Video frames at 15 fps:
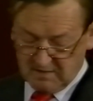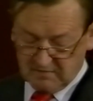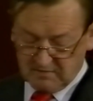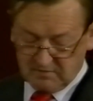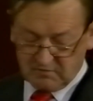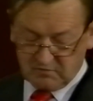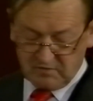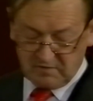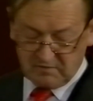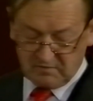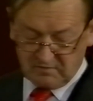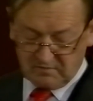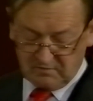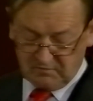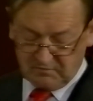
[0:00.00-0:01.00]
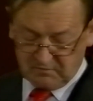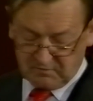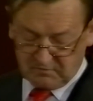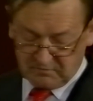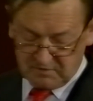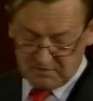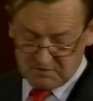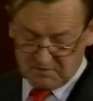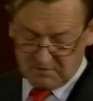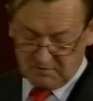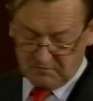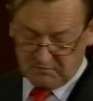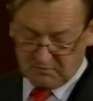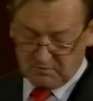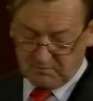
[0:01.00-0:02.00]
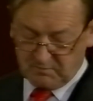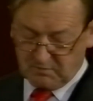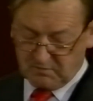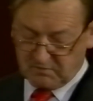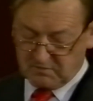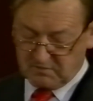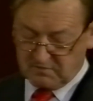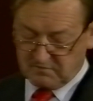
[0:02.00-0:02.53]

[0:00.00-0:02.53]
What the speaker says: The threshold for reporting